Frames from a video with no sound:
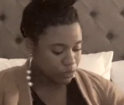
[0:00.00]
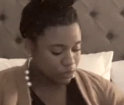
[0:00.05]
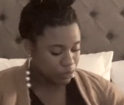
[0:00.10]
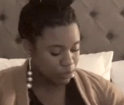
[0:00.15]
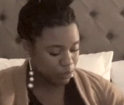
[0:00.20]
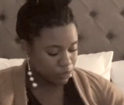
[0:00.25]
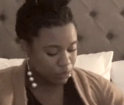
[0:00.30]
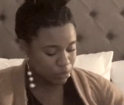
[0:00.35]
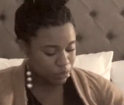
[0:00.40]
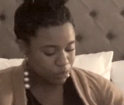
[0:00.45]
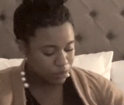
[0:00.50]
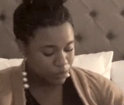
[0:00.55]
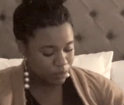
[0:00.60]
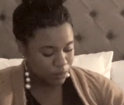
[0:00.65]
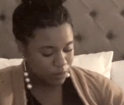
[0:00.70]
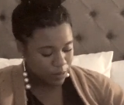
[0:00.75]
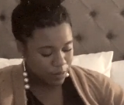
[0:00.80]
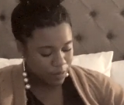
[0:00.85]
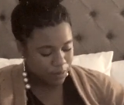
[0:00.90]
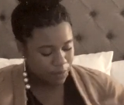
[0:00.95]

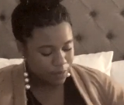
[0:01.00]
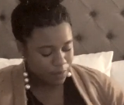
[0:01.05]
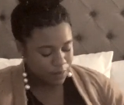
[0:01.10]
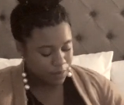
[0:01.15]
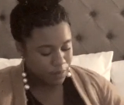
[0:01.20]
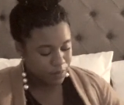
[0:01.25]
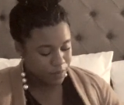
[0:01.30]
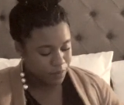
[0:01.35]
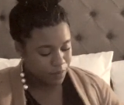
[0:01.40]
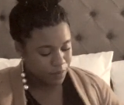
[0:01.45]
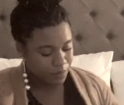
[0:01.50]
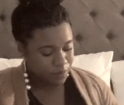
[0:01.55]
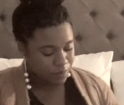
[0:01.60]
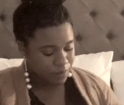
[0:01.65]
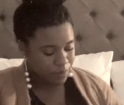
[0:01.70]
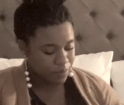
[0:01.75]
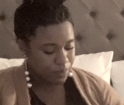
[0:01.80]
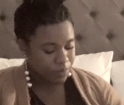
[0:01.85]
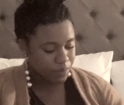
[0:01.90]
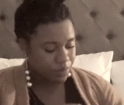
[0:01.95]

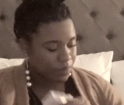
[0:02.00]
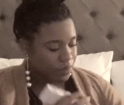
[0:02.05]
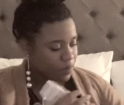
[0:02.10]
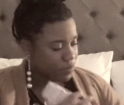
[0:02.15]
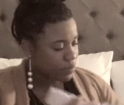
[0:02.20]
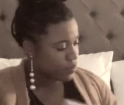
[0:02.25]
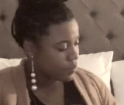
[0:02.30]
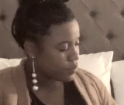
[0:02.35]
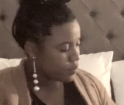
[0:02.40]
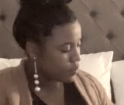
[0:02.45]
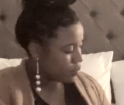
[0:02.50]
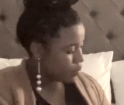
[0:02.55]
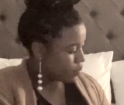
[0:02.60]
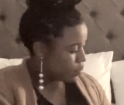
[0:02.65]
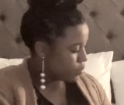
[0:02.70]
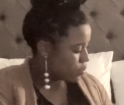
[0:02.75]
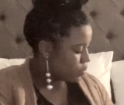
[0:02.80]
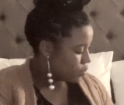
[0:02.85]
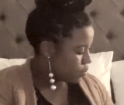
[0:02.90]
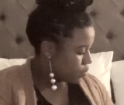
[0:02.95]

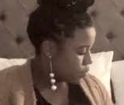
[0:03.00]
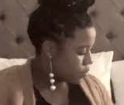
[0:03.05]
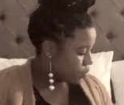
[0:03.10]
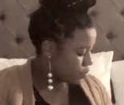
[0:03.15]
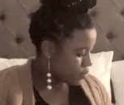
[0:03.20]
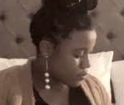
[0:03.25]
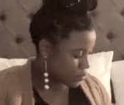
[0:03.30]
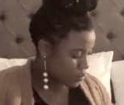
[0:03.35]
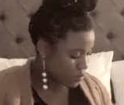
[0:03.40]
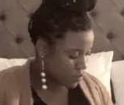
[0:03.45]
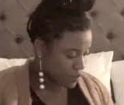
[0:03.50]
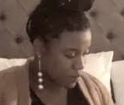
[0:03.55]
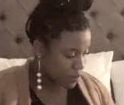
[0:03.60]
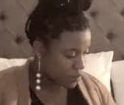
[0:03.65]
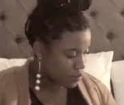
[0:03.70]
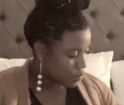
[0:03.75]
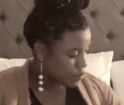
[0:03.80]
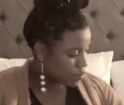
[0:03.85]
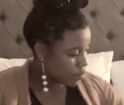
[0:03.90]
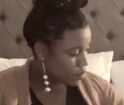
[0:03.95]

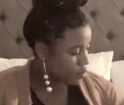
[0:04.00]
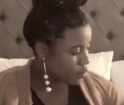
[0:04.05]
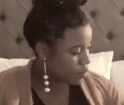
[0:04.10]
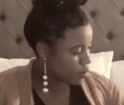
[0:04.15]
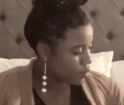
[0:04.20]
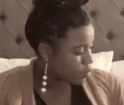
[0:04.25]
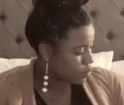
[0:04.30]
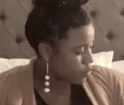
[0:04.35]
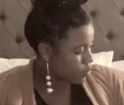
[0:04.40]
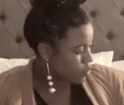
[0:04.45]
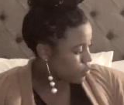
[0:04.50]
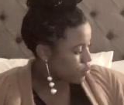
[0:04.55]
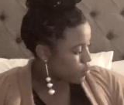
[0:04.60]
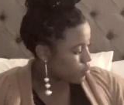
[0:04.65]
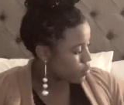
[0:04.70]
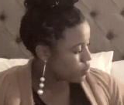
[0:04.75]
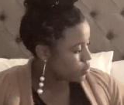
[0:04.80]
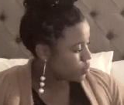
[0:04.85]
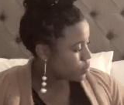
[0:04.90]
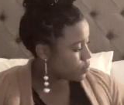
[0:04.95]

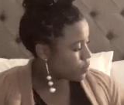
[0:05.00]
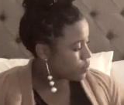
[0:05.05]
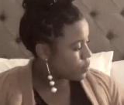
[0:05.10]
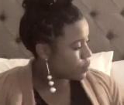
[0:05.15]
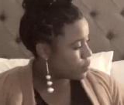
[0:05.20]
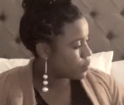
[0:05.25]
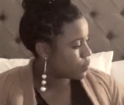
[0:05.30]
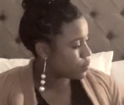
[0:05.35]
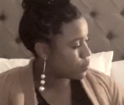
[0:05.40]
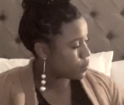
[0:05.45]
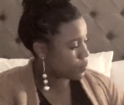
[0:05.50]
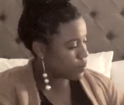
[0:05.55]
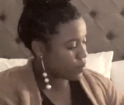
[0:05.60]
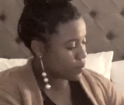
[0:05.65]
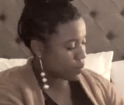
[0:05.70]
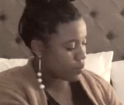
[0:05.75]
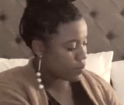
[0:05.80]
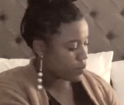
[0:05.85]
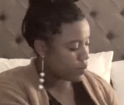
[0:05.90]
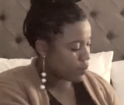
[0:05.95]

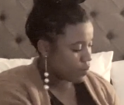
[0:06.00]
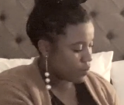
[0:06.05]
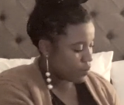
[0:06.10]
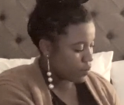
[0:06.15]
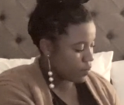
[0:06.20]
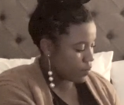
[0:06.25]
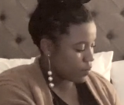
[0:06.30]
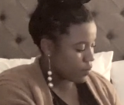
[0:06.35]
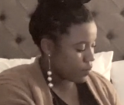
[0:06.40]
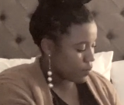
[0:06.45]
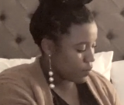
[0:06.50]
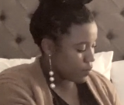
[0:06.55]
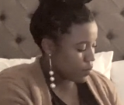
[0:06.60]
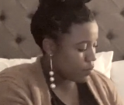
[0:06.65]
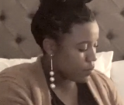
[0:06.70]
(no one is talking)